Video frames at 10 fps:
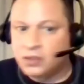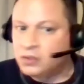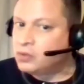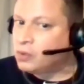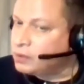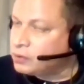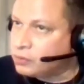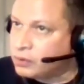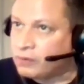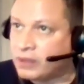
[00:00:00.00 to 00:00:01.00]
You know you're
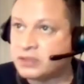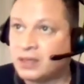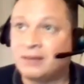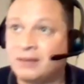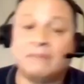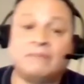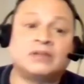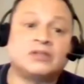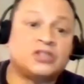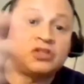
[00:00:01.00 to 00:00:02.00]
doing a great job,
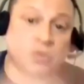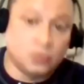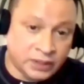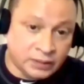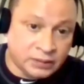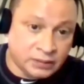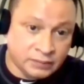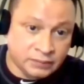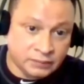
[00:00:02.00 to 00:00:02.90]
but the students